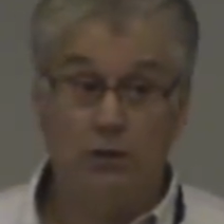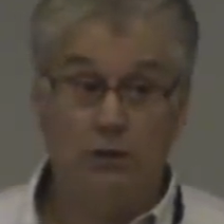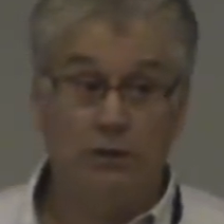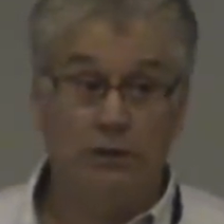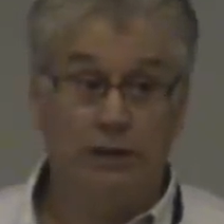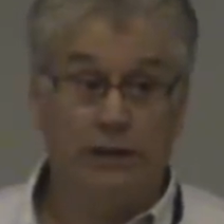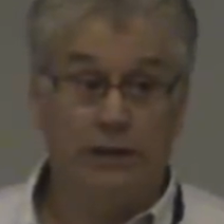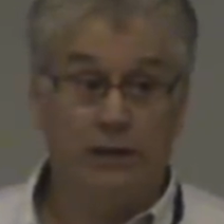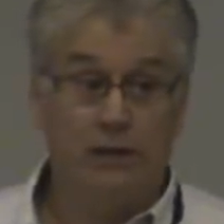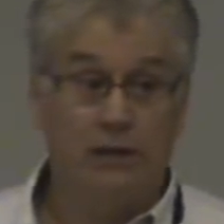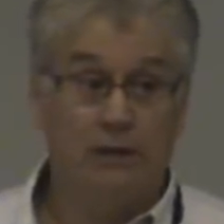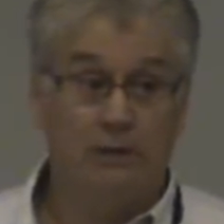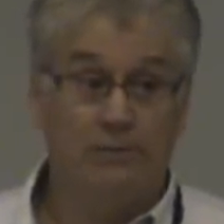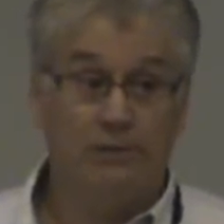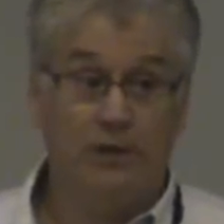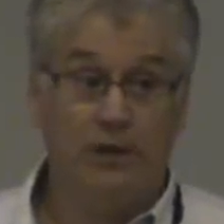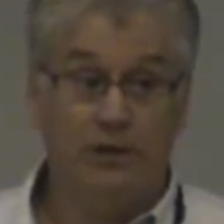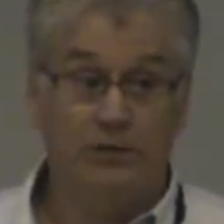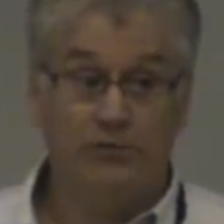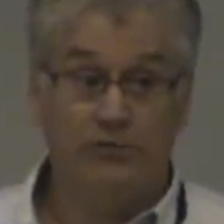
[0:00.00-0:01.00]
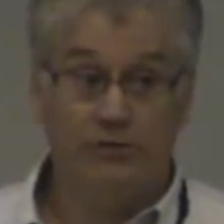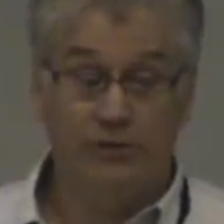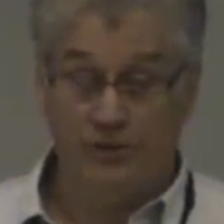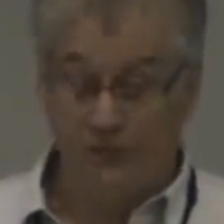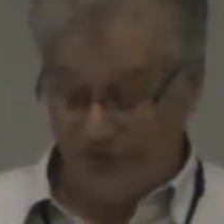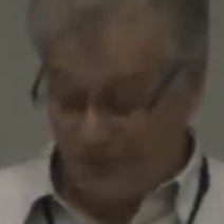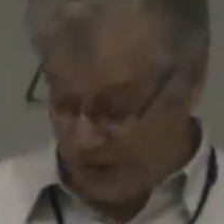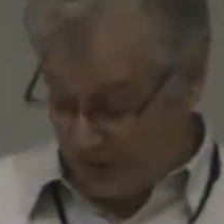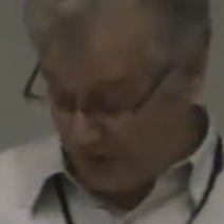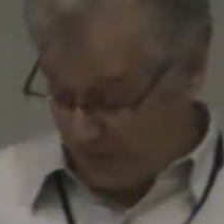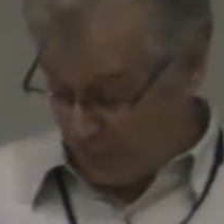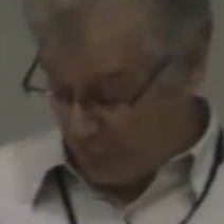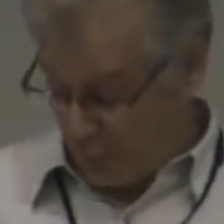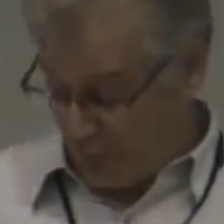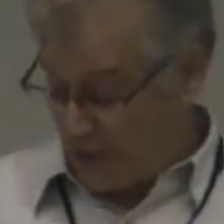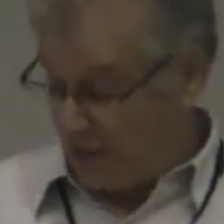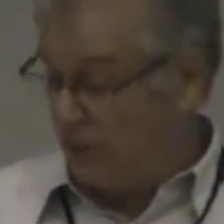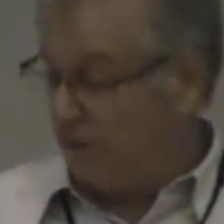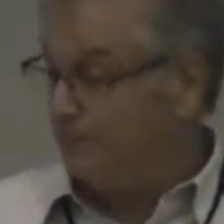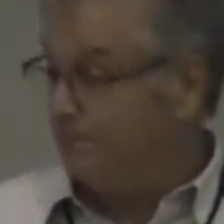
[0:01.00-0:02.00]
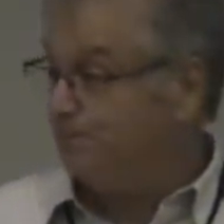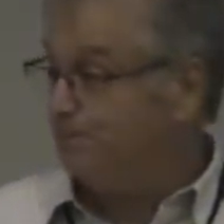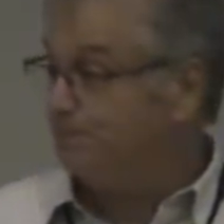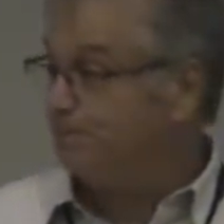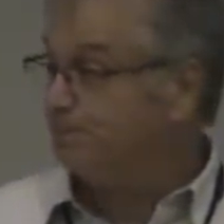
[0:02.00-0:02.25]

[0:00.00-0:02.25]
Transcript: lower income countries as well.